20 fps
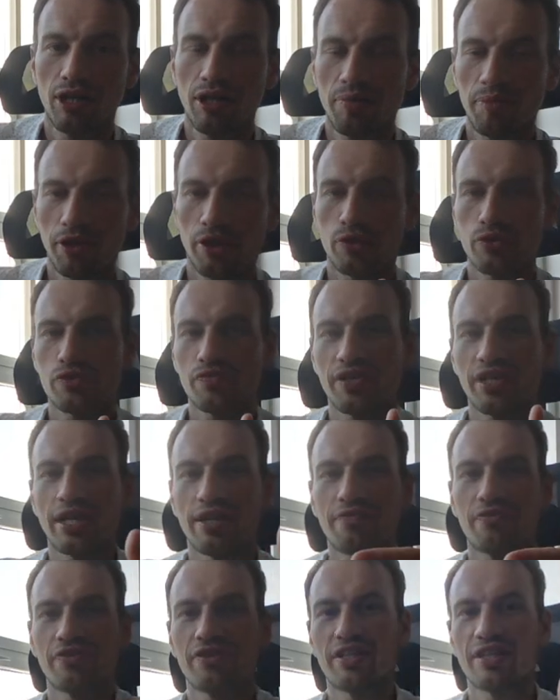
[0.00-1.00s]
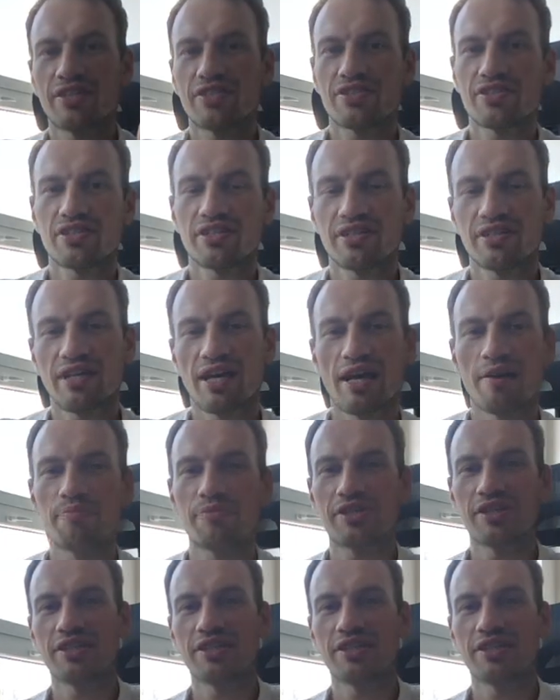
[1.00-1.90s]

because we have this empty